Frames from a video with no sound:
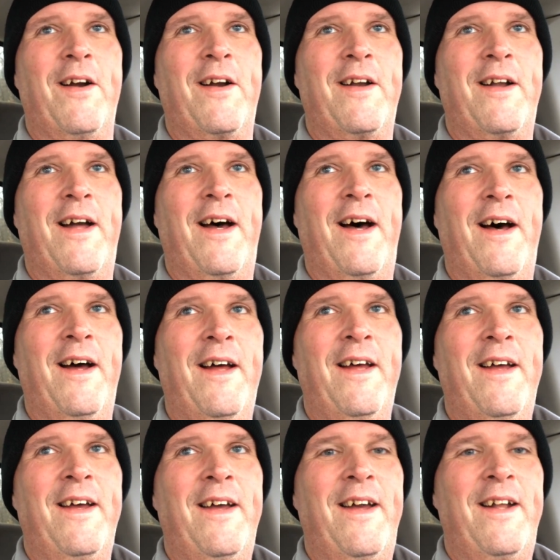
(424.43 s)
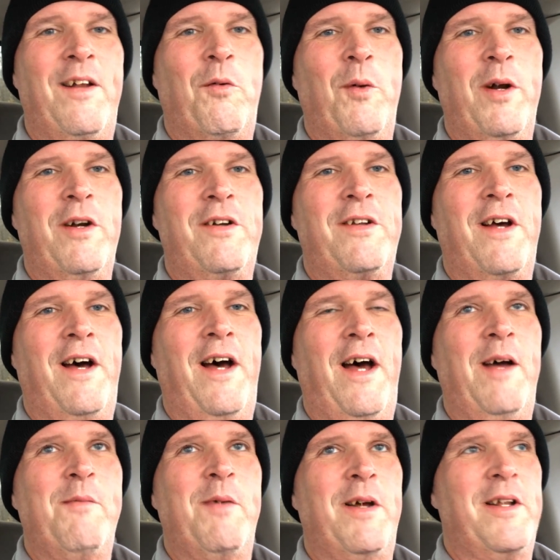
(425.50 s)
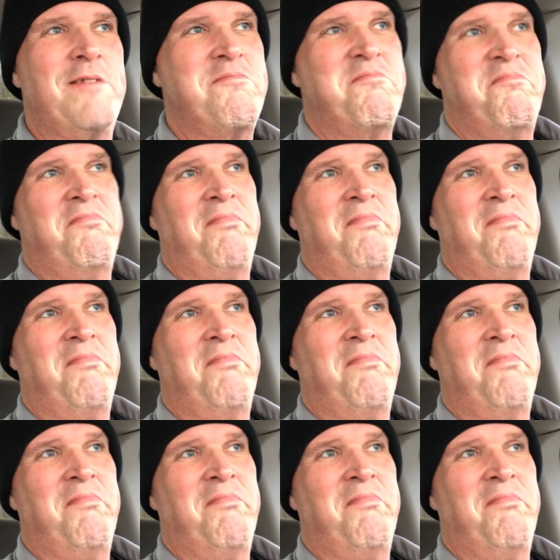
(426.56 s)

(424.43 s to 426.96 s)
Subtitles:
and in the wintertime, and